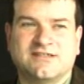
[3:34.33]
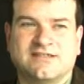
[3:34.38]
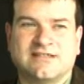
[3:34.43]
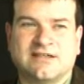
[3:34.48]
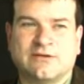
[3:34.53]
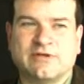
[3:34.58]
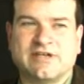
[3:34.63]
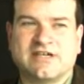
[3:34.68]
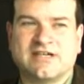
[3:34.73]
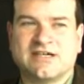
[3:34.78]

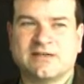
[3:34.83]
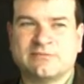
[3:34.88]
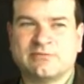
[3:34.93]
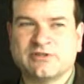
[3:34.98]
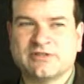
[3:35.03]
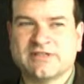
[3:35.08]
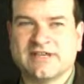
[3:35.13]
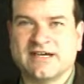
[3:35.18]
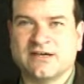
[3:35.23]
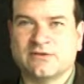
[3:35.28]
Now we
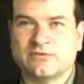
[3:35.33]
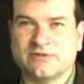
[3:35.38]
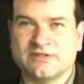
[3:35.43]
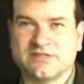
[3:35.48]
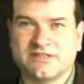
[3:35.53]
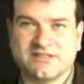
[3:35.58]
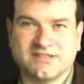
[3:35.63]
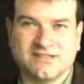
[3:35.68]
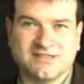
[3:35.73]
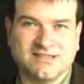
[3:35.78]
couple that
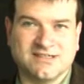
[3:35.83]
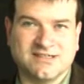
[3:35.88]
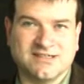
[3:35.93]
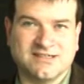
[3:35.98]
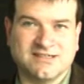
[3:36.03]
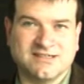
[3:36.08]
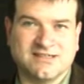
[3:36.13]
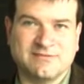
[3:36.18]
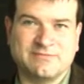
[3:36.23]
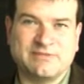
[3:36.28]
with
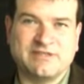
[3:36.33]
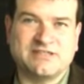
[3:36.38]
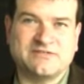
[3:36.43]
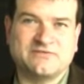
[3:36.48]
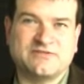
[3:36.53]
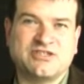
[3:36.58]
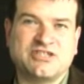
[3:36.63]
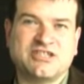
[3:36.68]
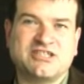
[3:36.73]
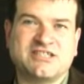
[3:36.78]
a bit
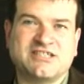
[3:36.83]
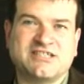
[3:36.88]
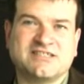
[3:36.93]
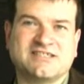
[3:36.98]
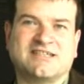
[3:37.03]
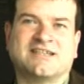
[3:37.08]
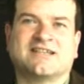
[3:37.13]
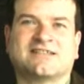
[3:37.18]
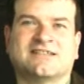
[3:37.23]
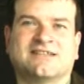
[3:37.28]
of jitting
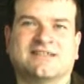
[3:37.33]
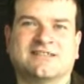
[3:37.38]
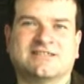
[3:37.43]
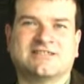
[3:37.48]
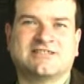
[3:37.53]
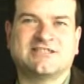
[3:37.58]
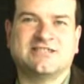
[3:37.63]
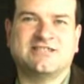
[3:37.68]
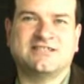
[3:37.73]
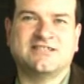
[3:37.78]

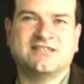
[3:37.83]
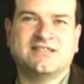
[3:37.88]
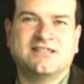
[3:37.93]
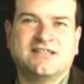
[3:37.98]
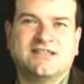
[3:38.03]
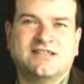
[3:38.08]
technology